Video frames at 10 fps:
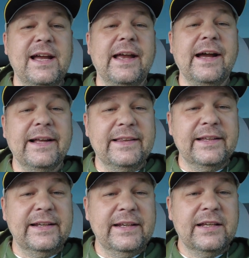I got
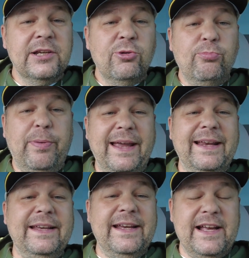the
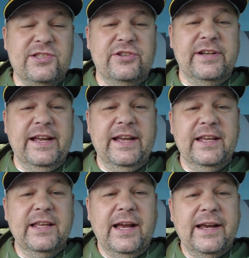beta
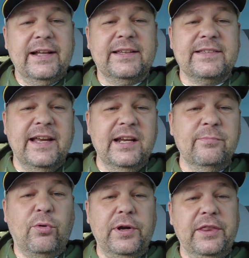yesterday. I got the
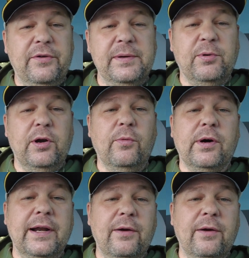10.3.1.